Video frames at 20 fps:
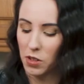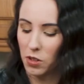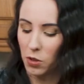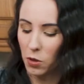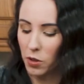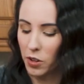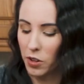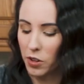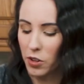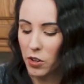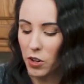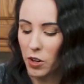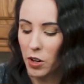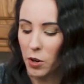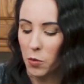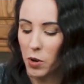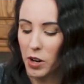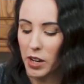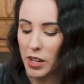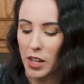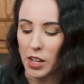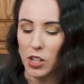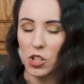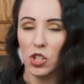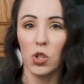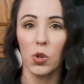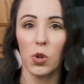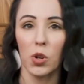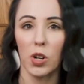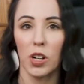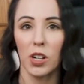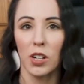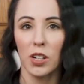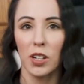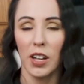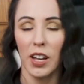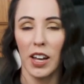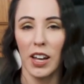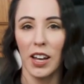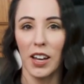you're going to want to get your
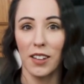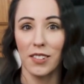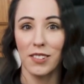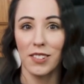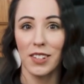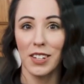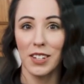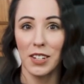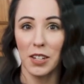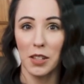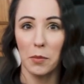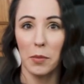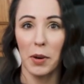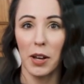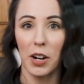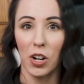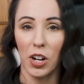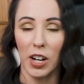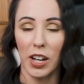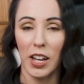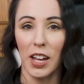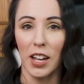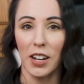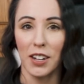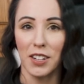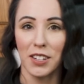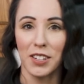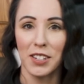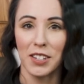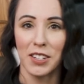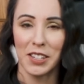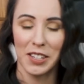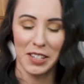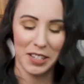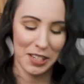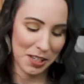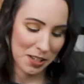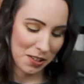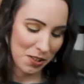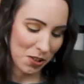hands into the butter again
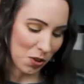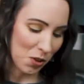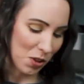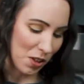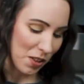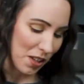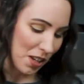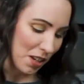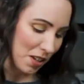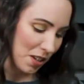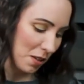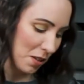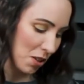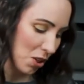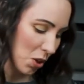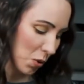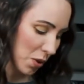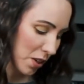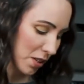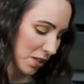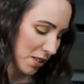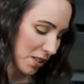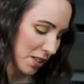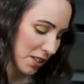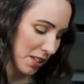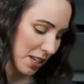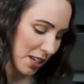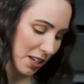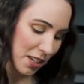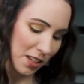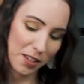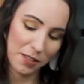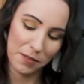so that the dough doesn't stick.